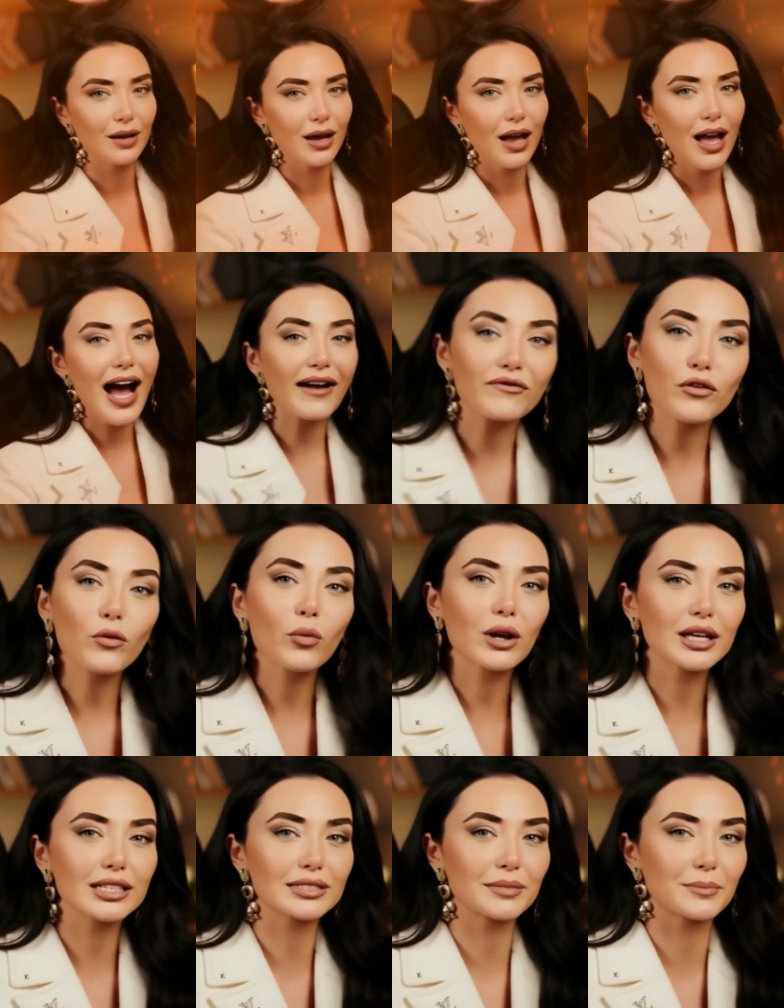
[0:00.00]
Ever
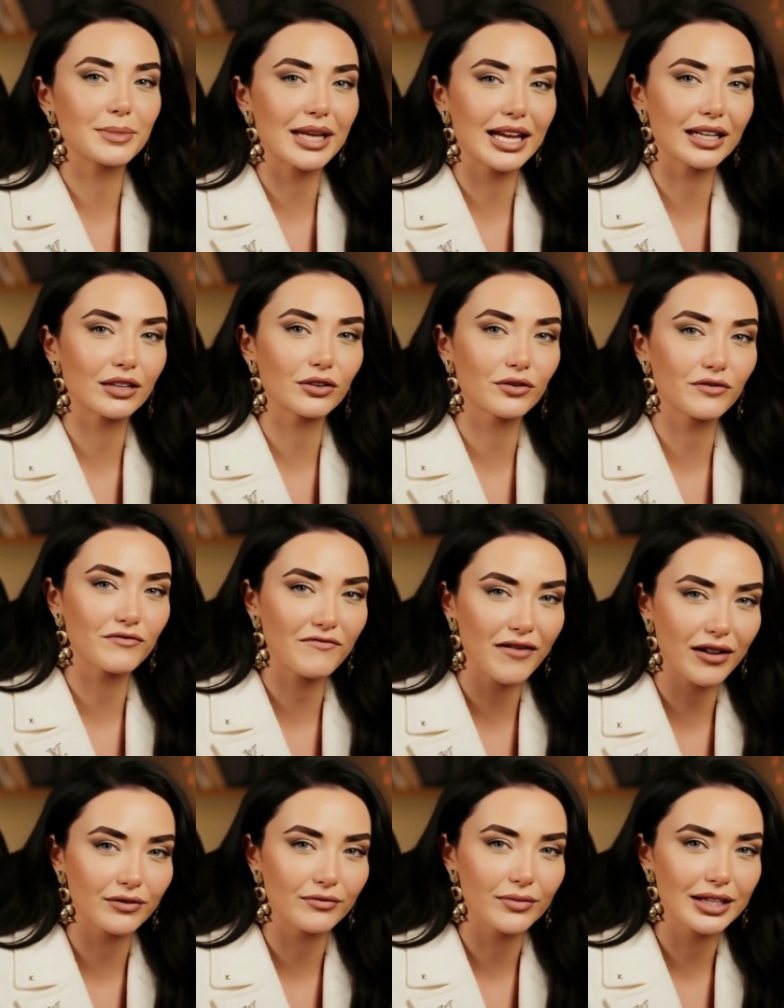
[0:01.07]
wanted to play your
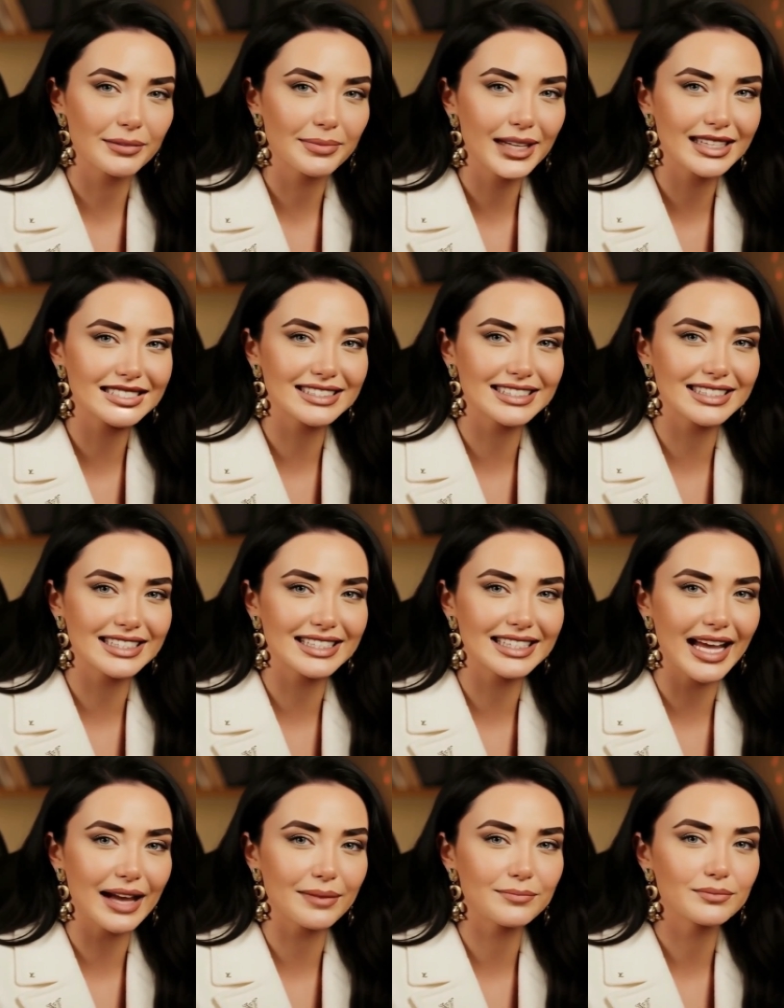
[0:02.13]
favorite PC
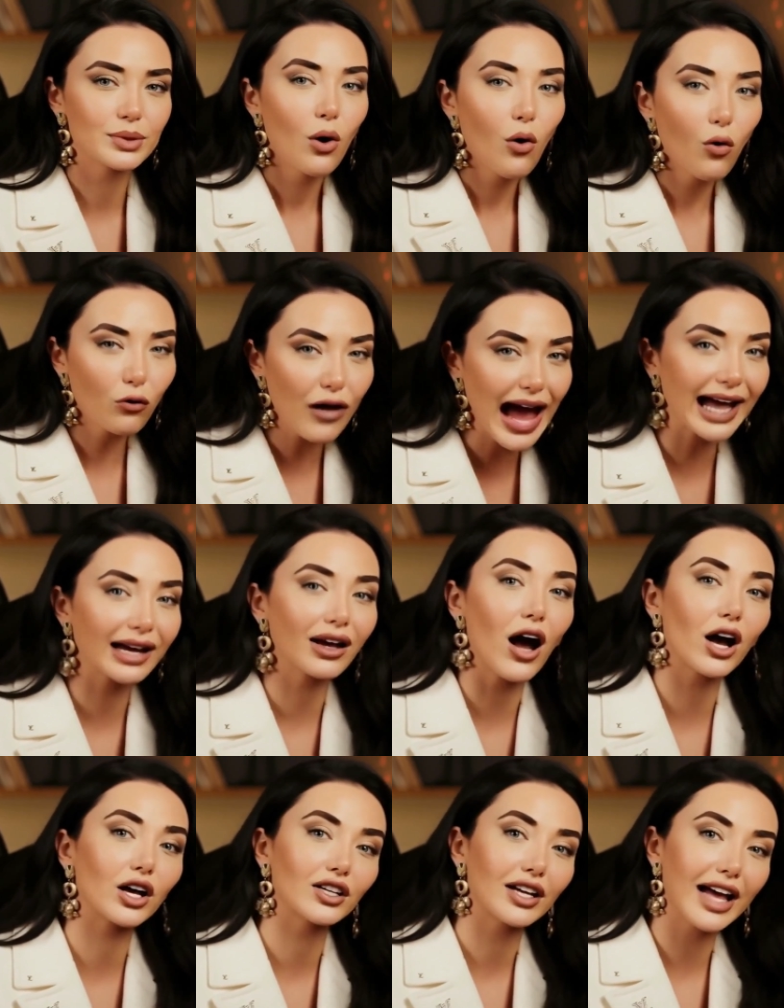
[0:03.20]
games right
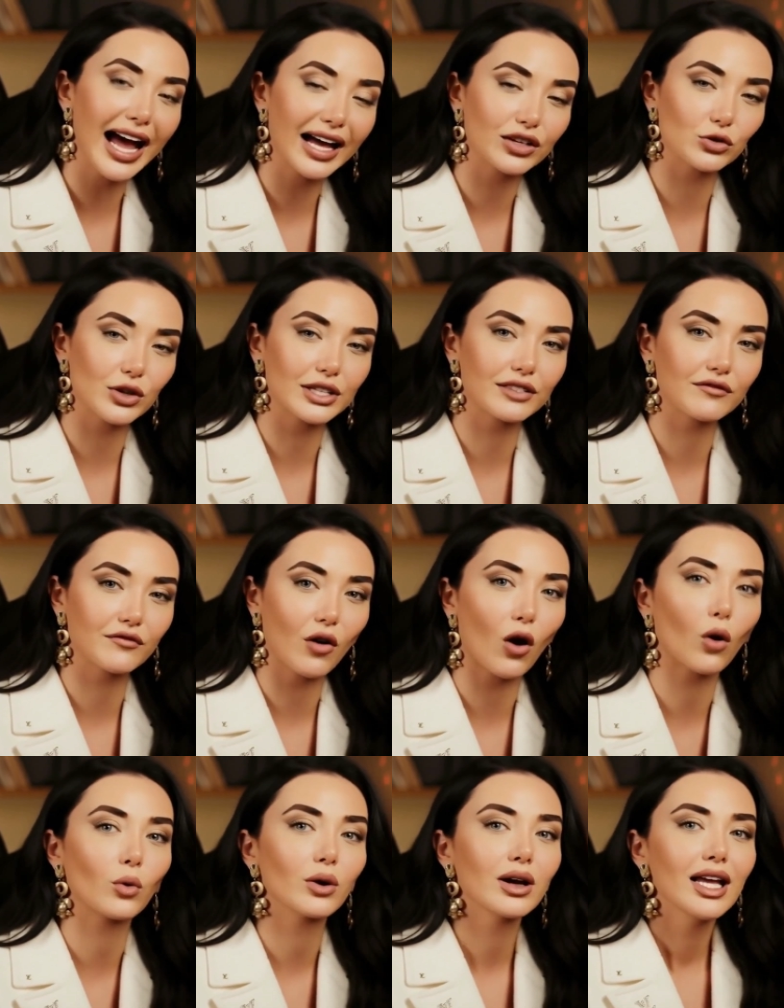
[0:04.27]
on your Android
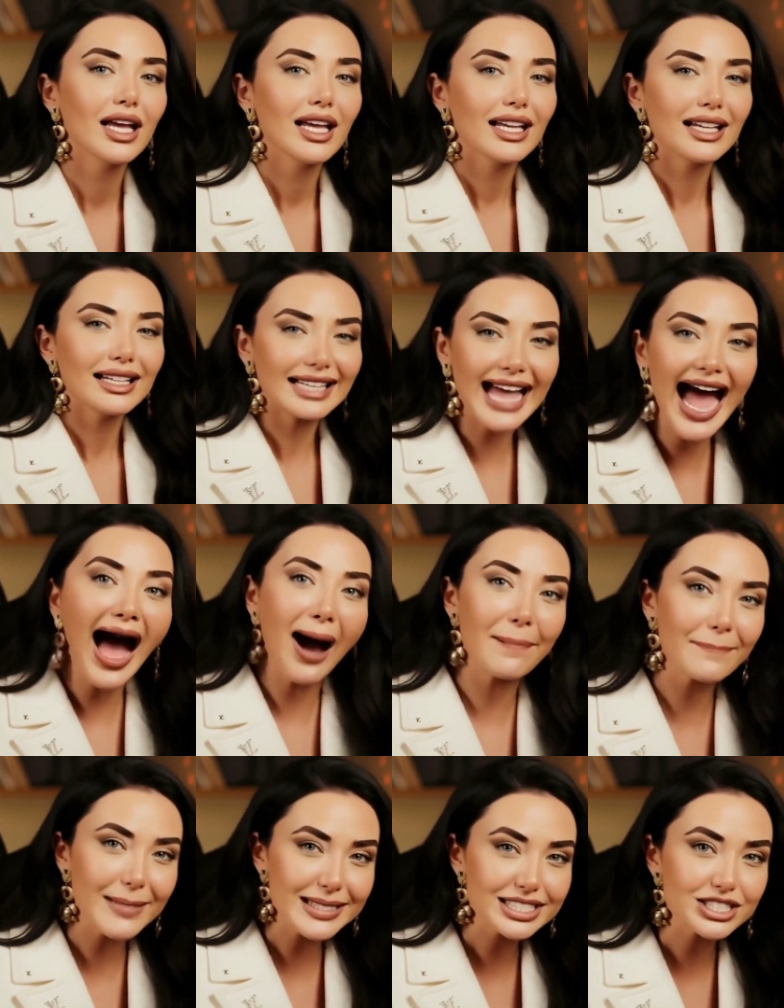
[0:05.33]
phone? Yeah,
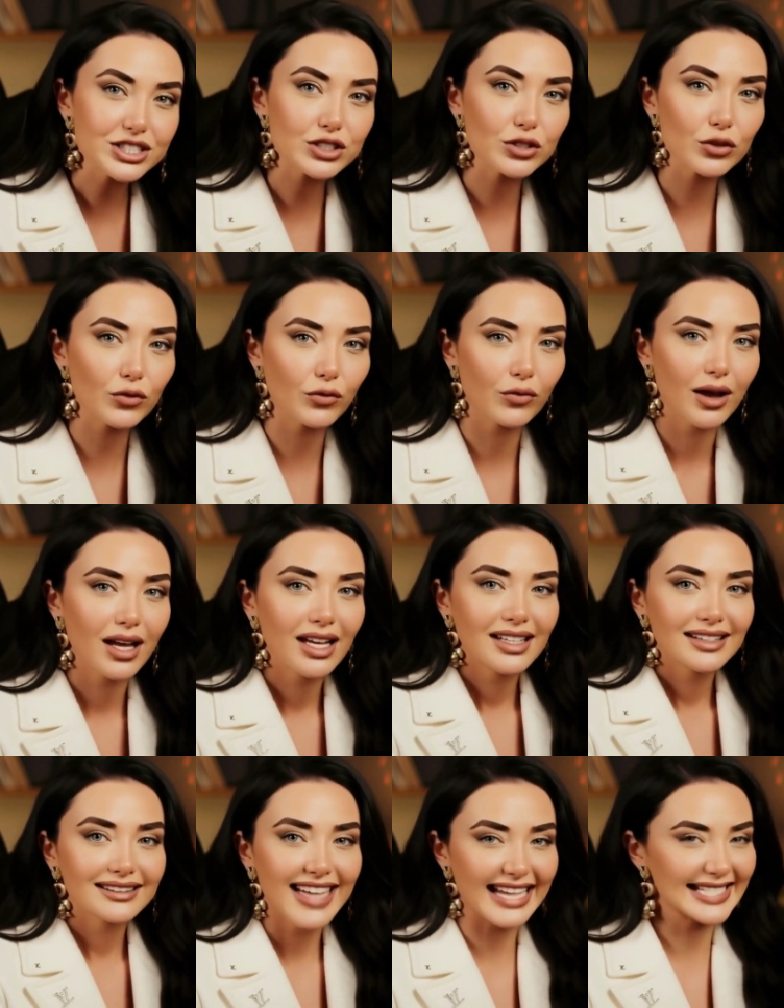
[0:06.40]
me too.
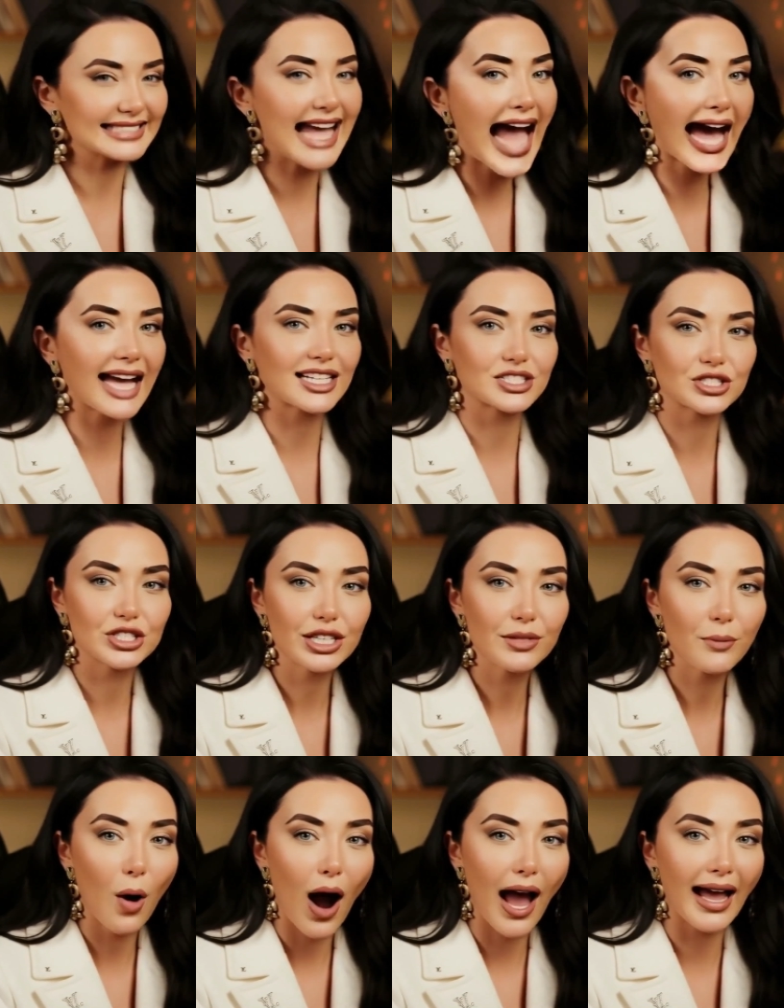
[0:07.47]
That's actually
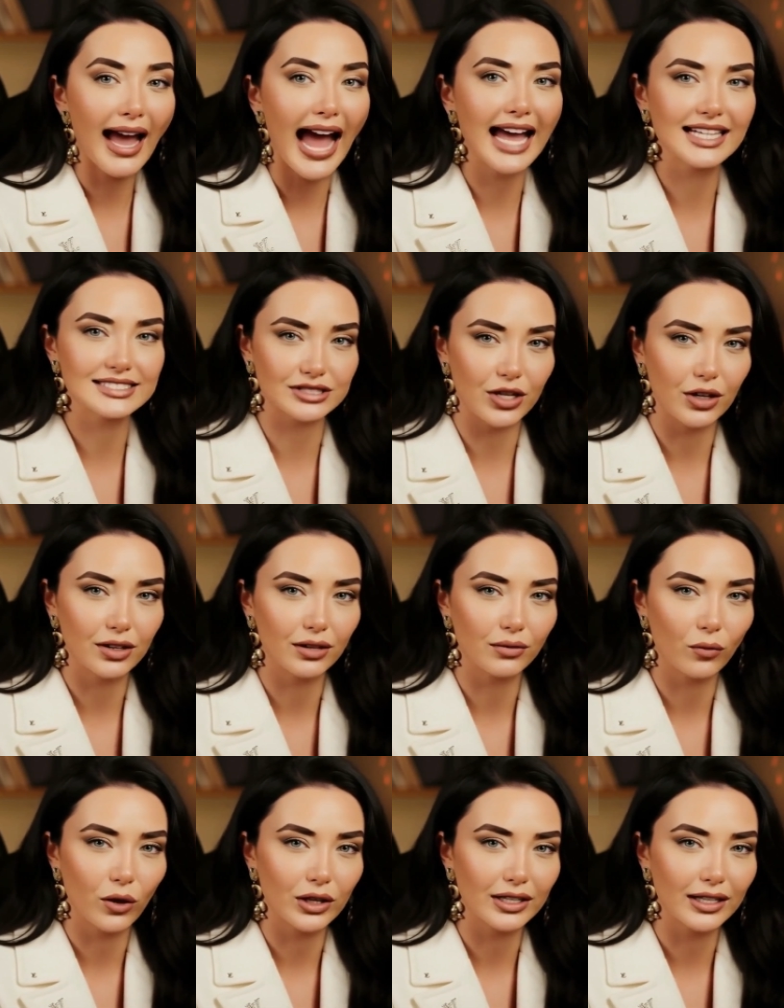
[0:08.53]
why I started
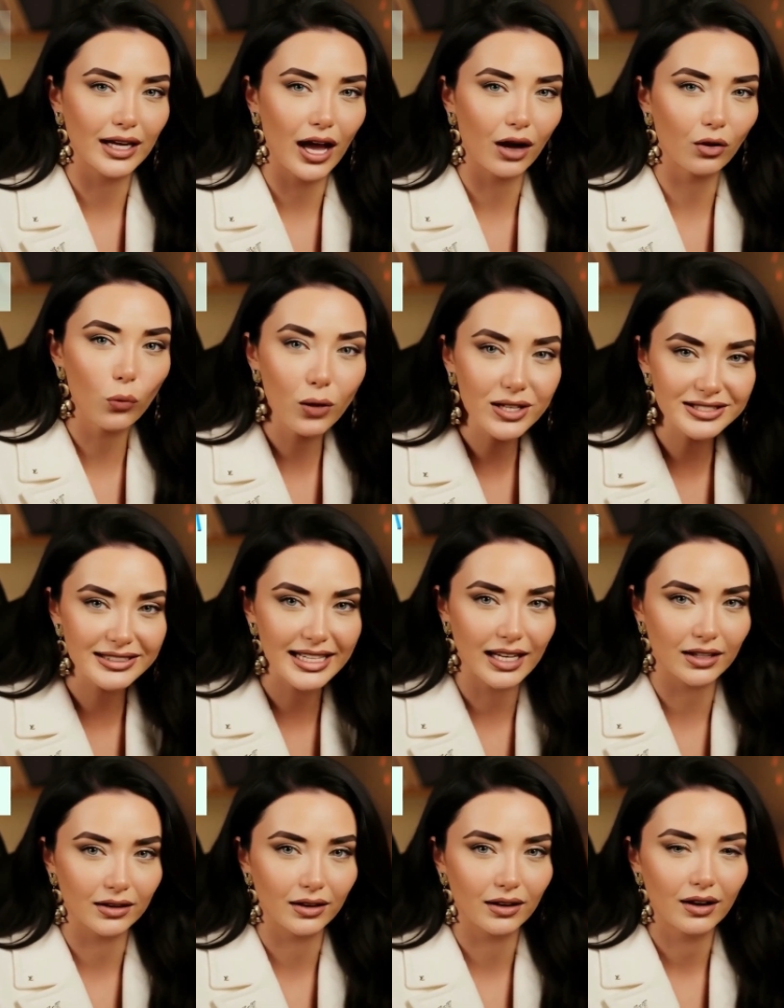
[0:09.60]
working on
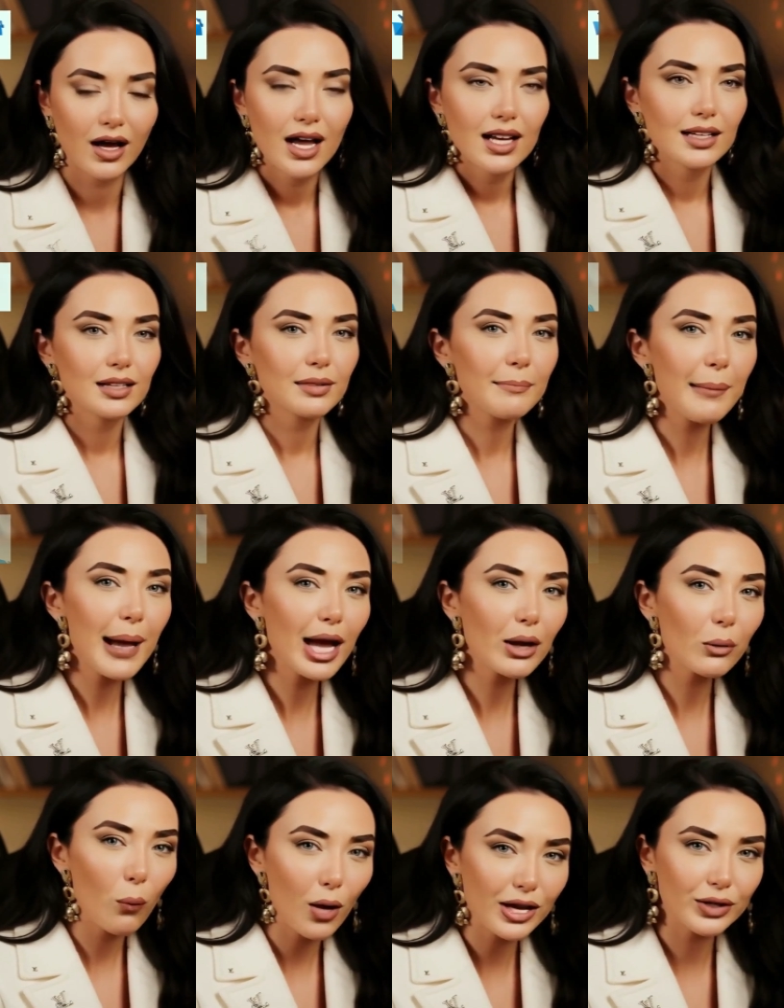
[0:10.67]
Winlator, to make
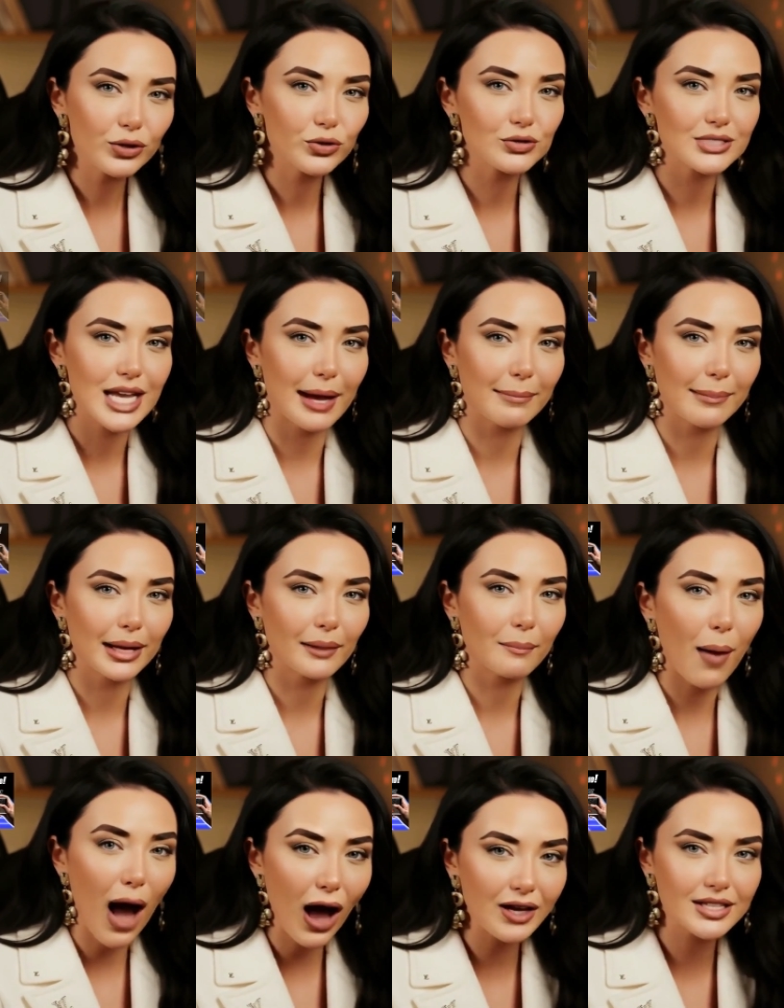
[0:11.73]
Windows gaming
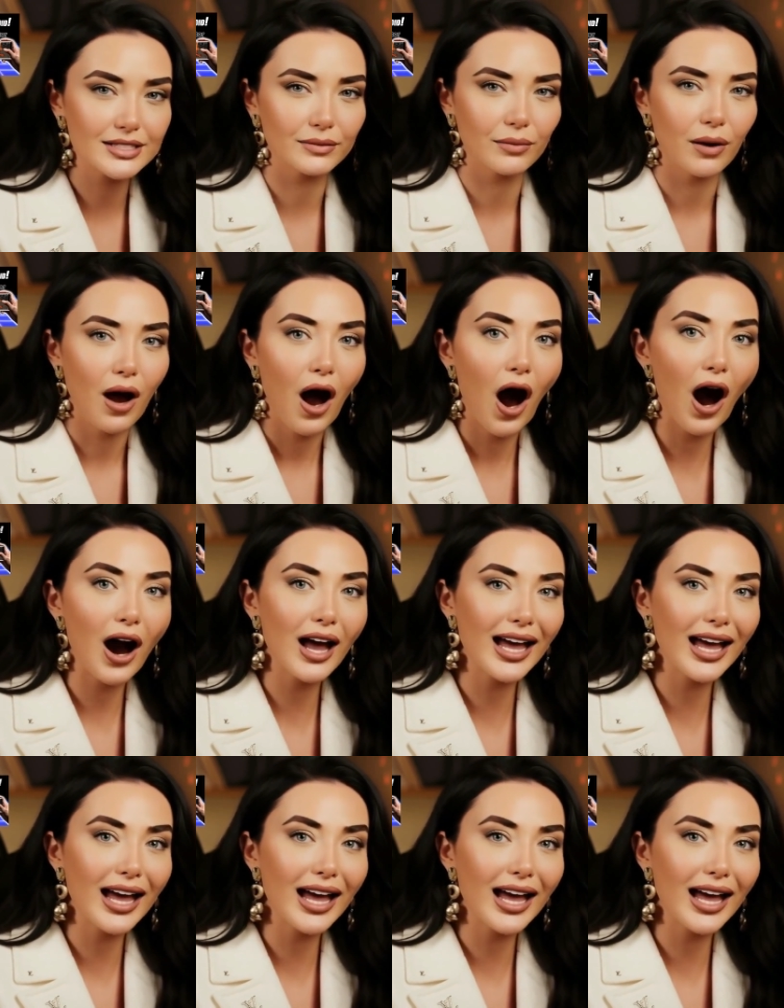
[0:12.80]
possible on